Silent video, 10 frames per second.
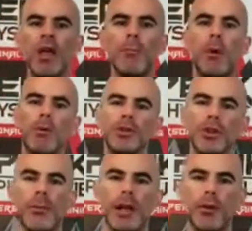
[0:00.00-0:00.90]
But when you talk
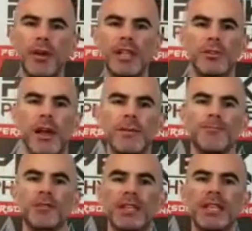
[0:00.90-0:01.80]
about greens, right?
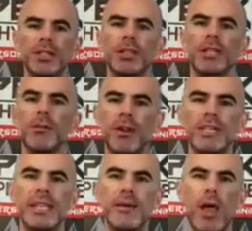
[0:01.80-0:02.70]
Let's look at some
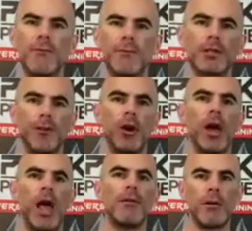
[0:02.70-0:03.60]
greens. Have you, first of
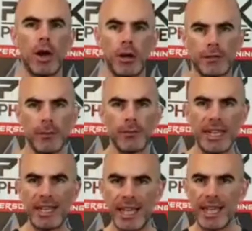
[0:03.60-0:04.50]
all, have you ever heard of someone
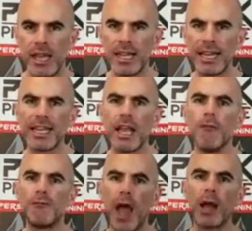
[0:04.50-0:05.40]
get, getting
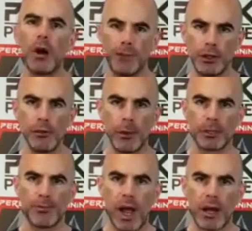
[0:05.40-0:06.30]
fat off of too
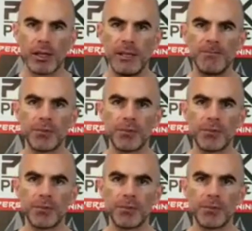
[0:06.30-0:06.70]
much broccoli?